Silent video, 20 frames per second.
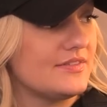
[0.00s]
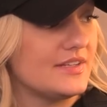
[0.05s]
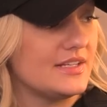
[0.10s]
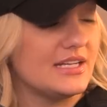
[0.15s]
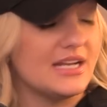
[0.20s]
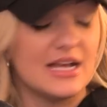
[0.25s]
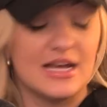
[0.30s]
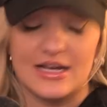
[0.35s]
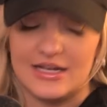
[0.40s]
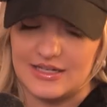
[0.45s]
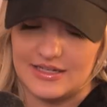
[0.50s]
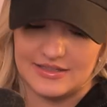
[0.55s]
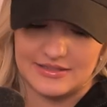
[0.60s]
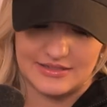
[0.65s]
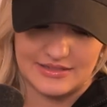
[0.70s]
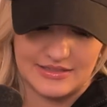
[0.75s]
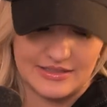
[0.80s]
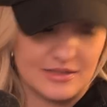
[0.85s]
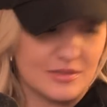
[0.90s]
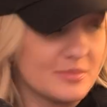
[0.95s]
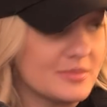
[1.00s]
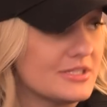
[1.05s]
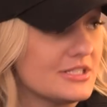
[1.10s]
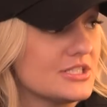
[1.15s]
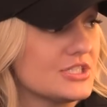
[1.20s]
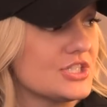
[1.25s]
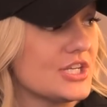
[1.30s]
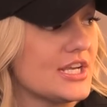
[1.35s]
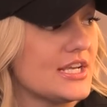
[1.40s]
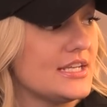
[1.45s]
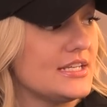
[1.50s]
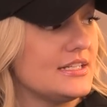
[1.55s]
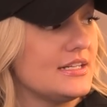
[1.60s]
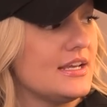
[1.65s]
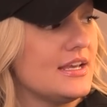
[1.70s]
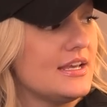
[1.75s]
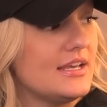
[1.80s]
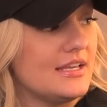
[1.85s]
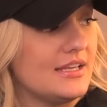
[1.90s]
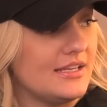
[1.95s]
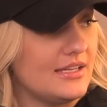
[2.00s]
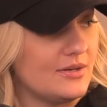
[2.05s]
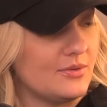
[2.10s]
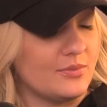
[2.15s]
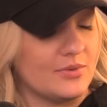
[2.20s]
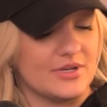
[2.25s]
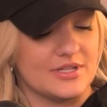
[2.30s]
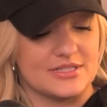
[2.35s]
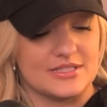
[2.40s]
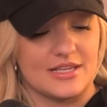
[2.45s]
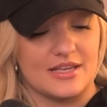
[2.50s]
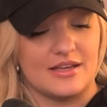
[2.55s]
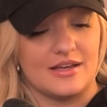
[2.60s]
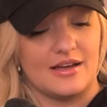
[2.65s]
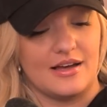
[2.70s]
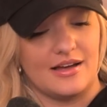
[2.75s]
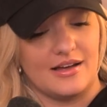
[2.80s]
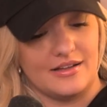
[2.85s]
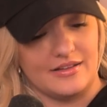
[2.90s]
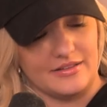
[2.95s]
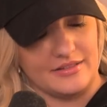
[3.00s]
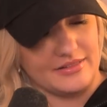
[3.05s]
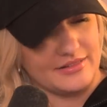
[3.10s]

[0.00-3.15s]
even a little bit of shade. It was a